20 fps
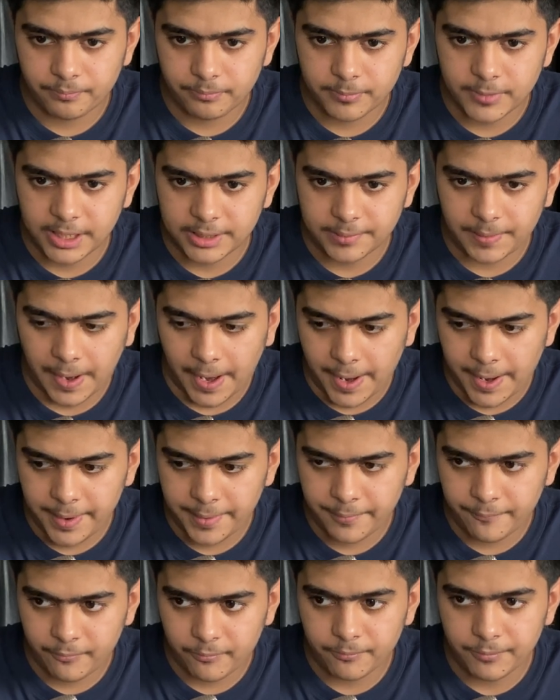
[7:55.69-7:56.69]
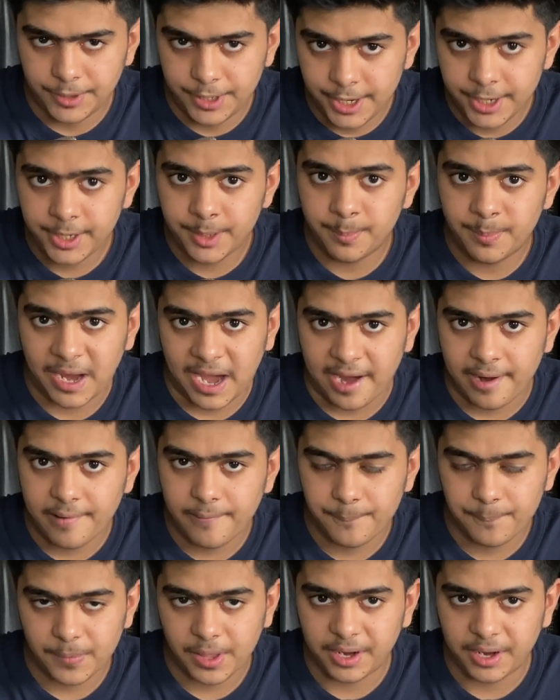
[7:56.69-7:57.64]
that I did brag